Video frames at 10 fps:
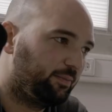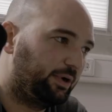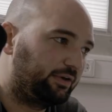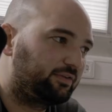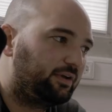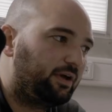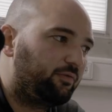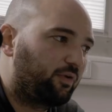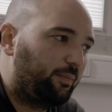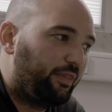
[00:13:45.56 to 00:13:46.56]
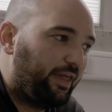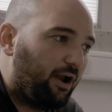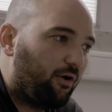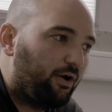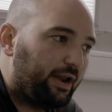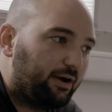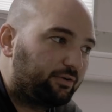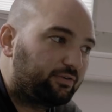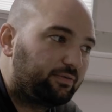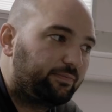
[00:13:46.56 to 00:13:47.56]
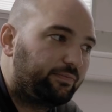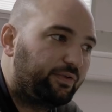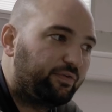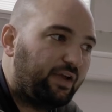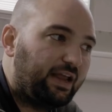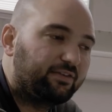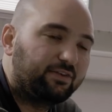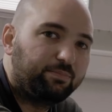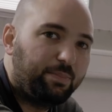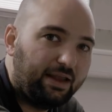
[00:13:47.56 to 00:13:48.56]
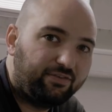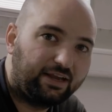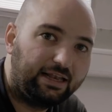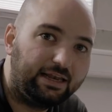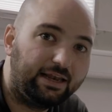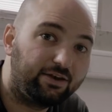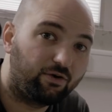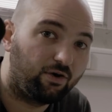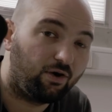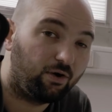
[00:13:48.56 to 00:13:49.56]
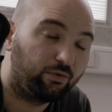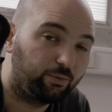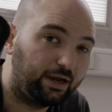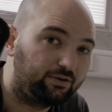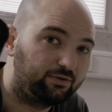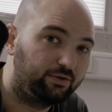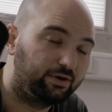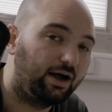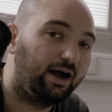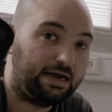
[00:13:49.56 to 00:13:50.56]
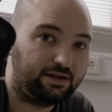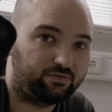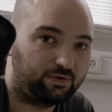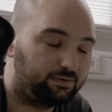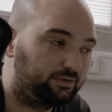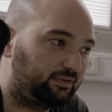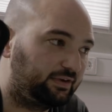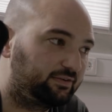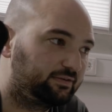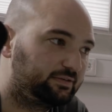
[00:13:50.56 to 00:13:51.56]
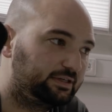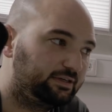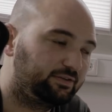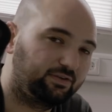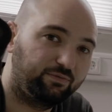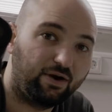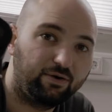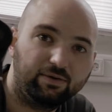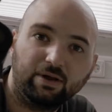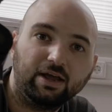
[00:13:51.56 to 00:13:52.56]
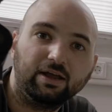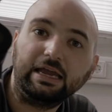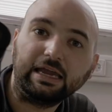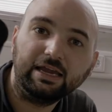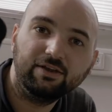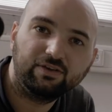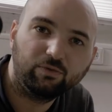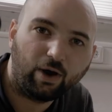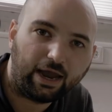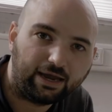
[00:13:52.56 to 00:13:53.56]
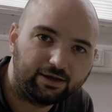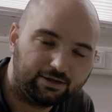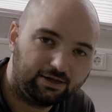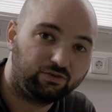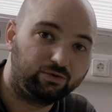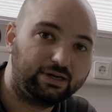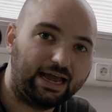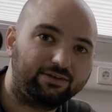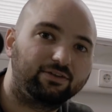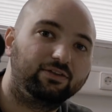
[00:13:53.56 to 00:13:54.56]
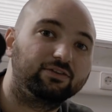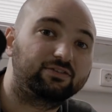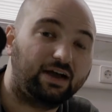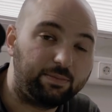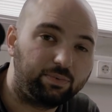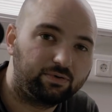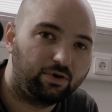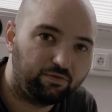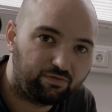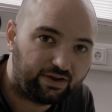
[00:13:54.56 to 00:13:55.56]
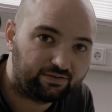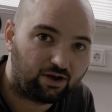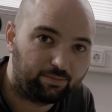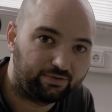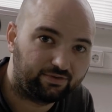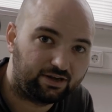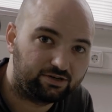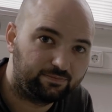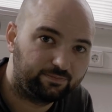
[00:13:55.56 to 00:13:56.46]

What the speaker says: But from there on out, the phase is basically linear all the way to the highest frequencies. Yeah? It's a very easy way to get this type of phase compensation.